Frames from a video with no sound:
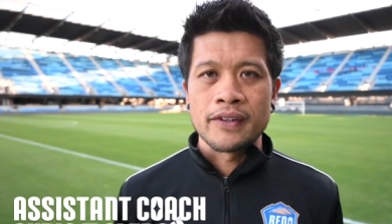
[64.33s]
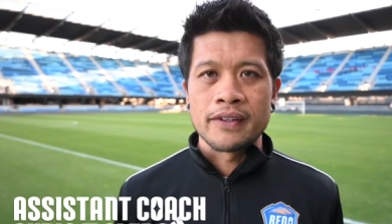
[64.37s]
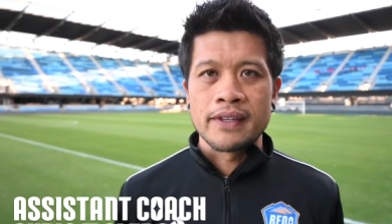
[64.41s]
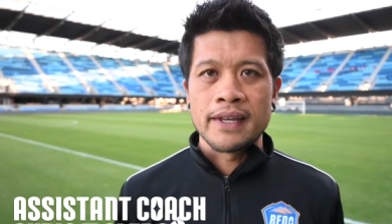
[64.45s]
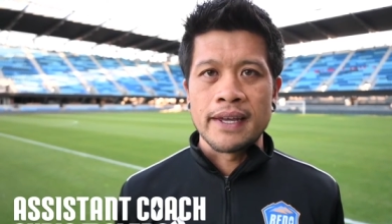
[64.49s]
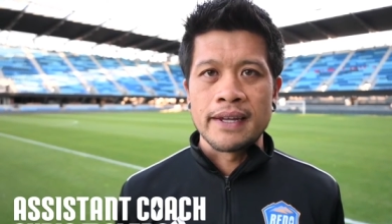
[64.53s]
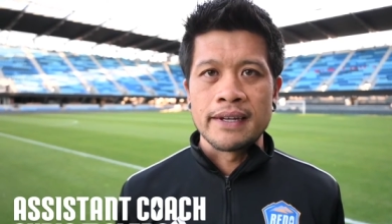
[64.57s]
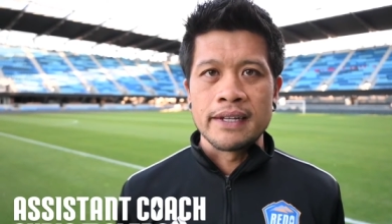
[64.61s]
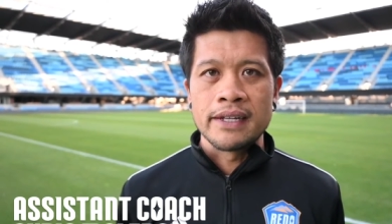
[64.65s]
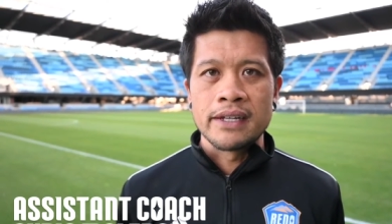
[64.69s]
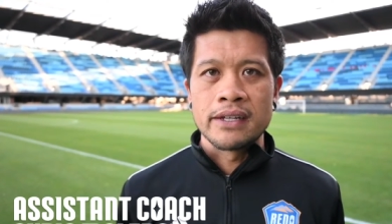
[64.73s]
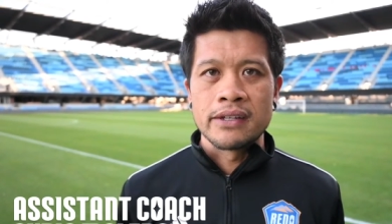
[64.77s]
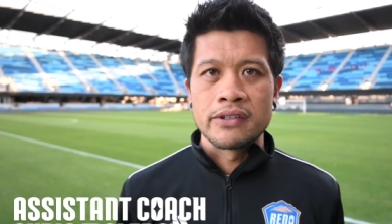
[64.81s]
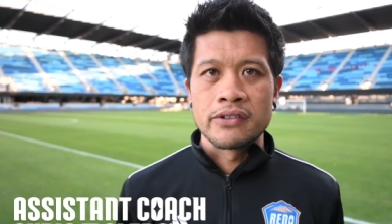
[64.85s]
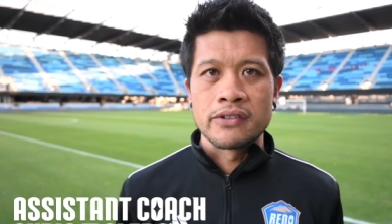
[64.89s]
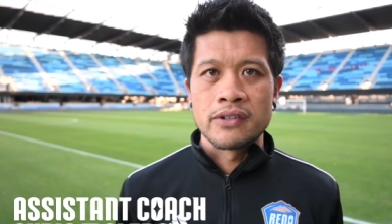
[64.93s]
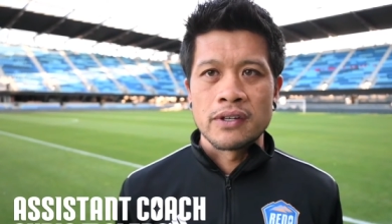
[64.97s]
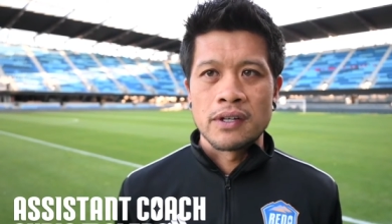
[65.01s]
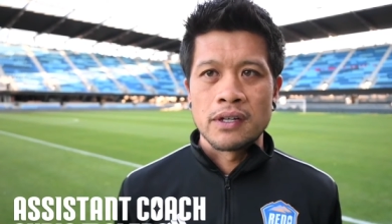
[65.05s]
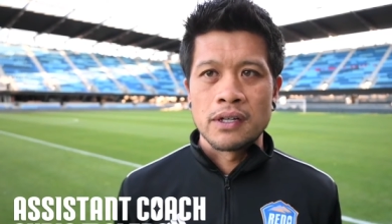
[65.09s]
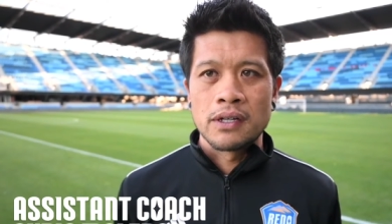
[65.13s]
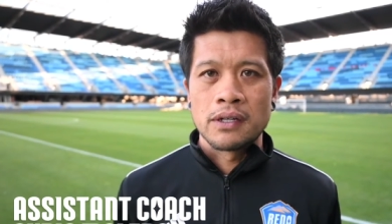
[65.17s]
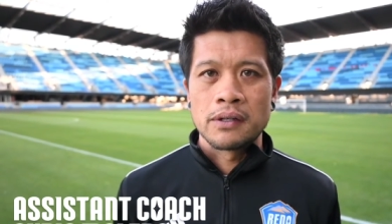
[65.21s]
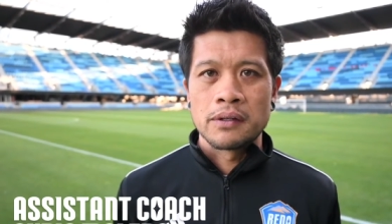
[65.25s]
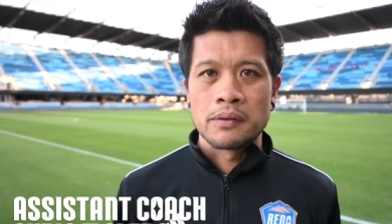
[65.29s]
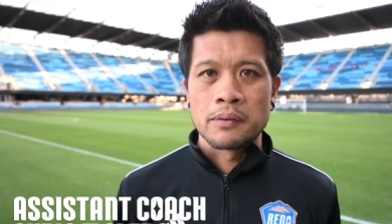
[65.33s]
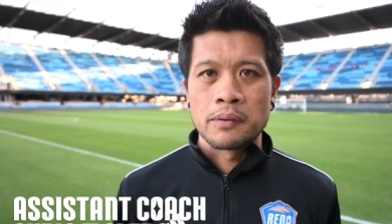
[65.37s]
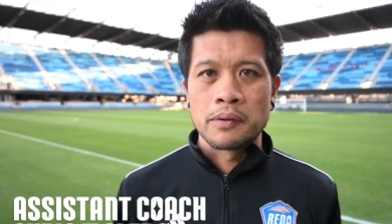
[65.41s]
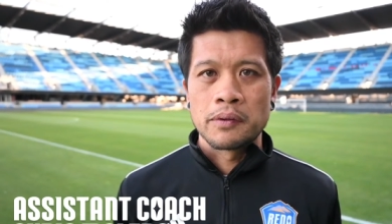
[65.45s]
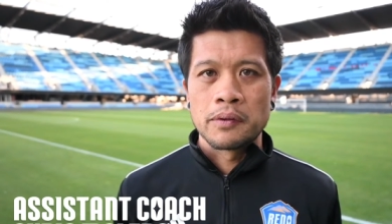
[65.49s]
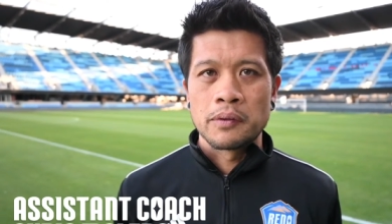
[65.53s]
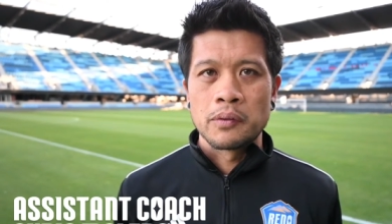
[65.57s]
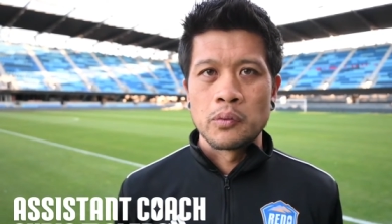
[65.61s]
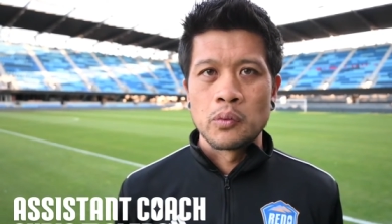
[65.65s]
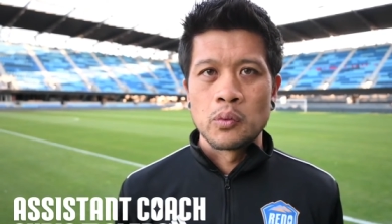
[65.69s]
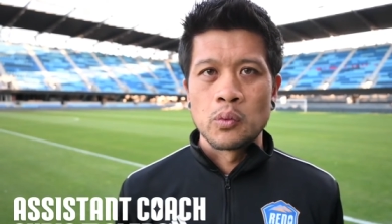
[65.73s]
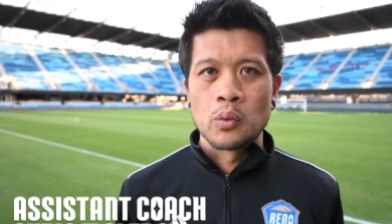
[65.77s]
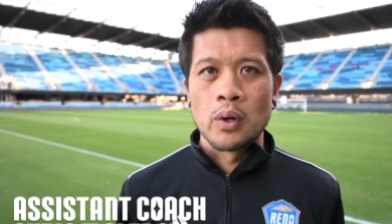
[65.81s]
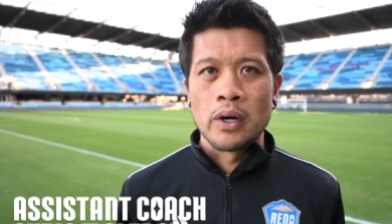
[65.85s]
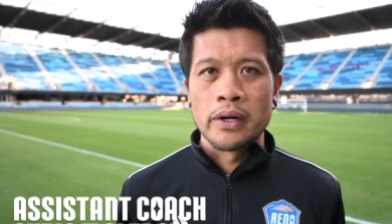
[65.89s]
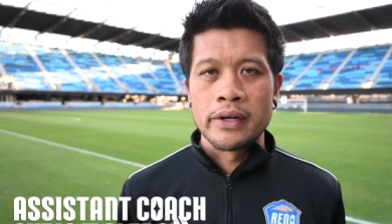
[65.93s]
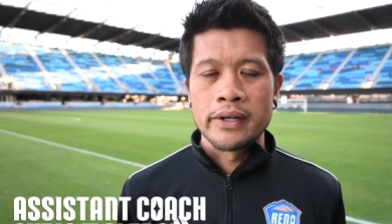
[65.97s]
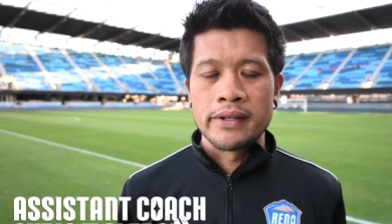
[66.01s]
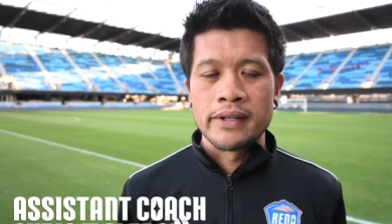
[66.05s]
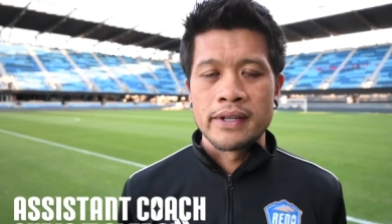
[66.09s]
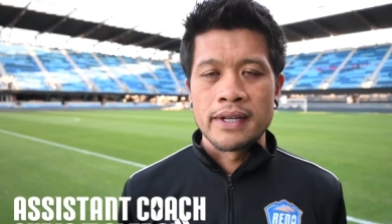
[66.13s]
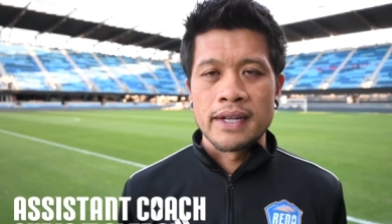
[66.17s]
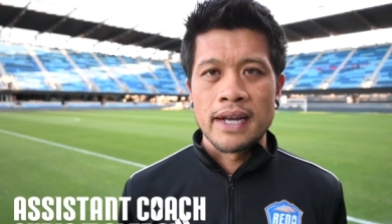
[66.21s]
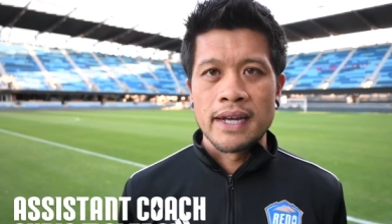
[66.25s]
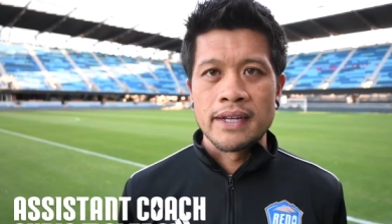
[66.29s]
that Ian's uh,
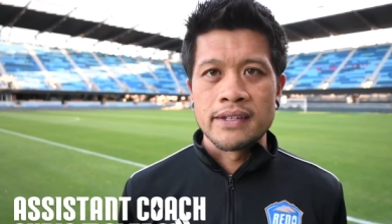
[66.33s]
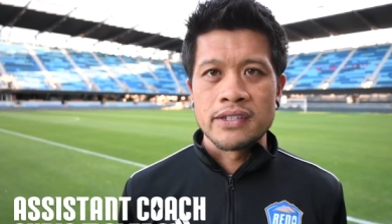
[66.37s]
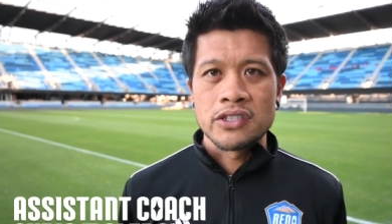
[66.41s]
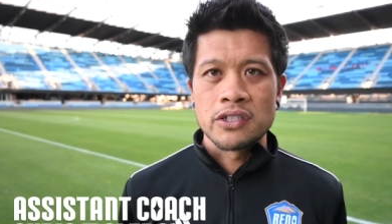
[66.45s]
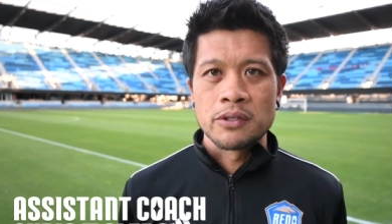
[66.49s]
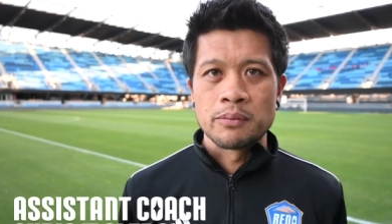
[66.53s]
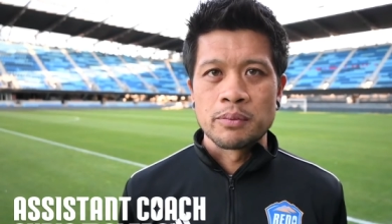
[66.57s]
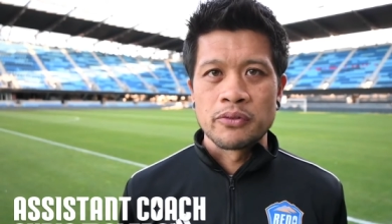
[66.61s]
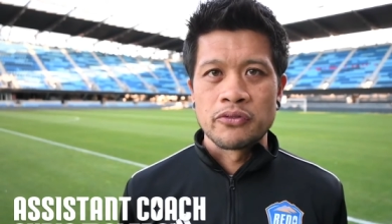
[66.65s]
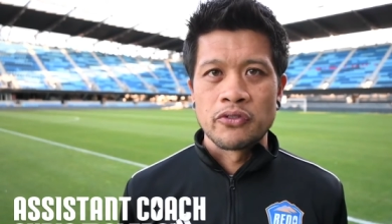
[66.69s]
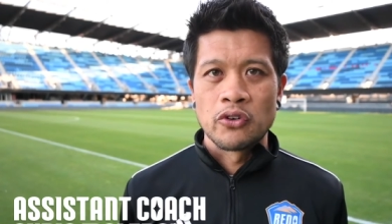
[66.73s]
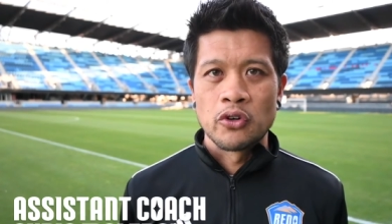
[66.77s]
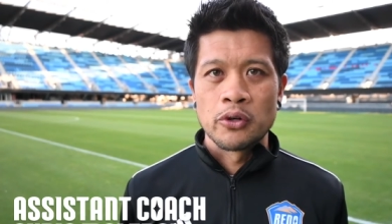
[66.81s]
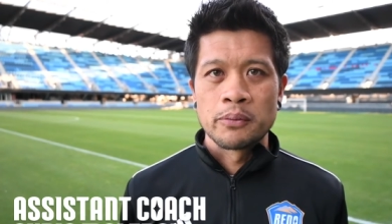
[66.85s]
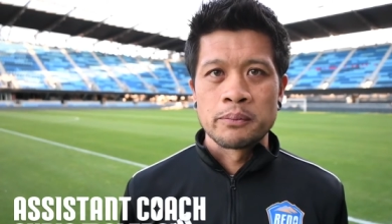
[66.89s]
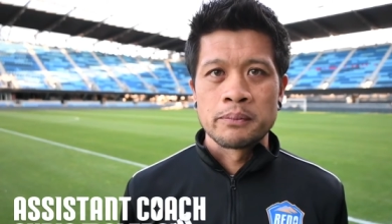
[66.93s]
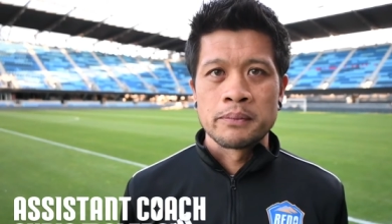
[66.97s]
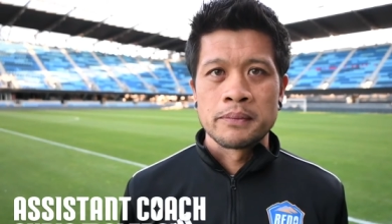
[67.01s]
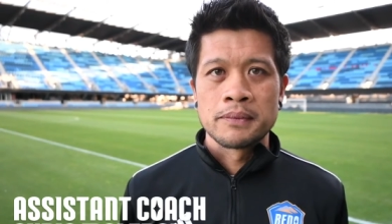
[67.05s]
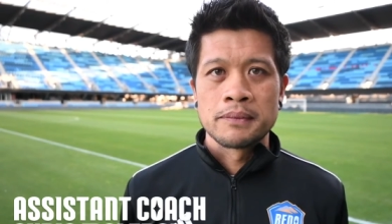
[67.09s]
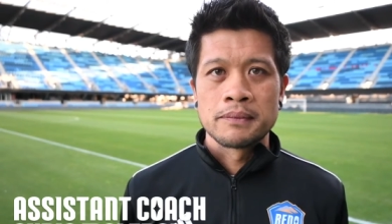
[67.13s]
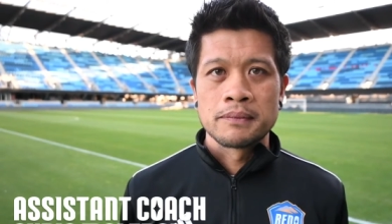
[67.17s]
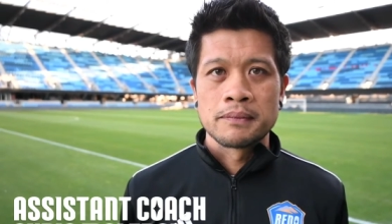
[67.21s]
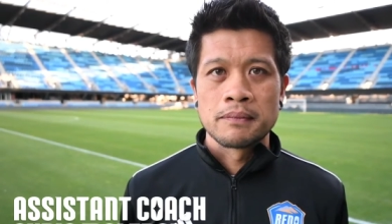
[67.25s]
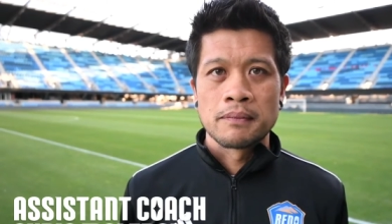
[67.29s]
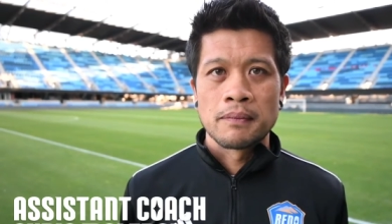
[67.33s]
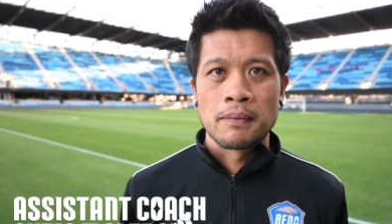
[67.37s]
wanted the guys to perform.